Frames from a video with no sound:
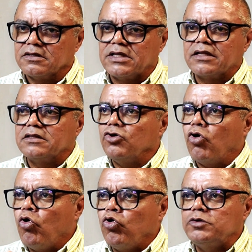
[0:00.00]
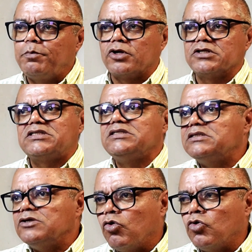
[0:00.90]
that the old
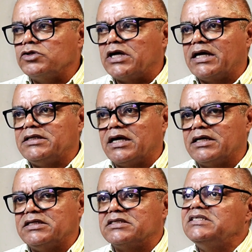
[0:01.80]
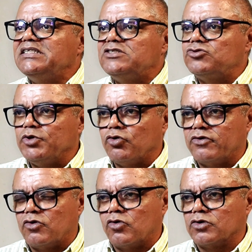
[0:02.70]
policies, the old ideas need to be
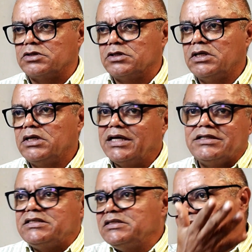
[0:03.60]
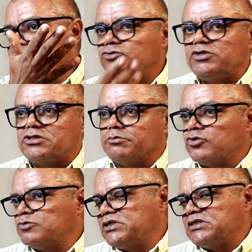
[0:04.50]
overhauled. And it's easy, they're doing it
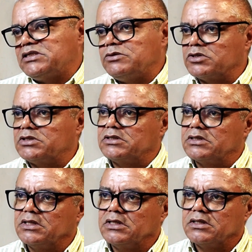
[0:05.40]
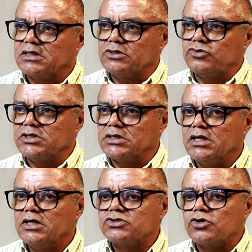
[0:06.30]
abroad, we can see what they're doing.
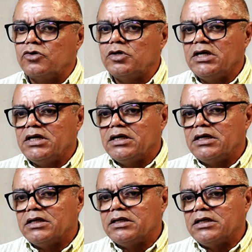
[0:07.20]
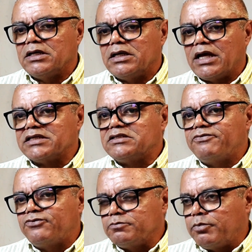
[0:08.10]
So, as in
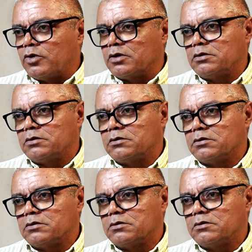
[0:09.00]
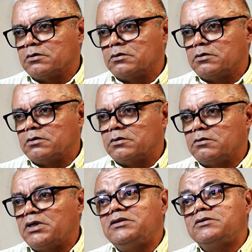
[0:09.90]
football,
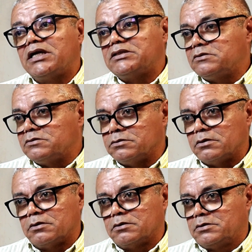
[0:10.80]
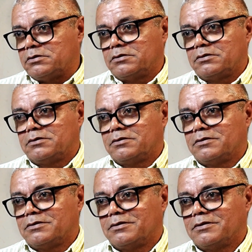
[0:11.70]
when you get too old,
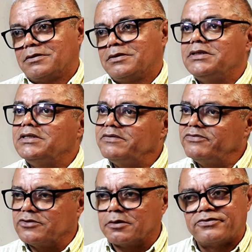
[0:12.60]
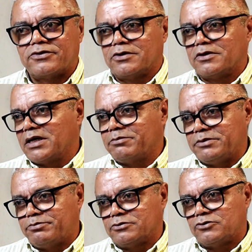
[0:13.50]
give it up for younger
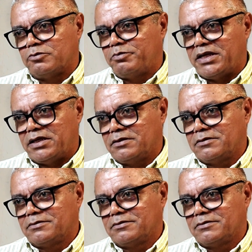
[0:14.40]
people to play.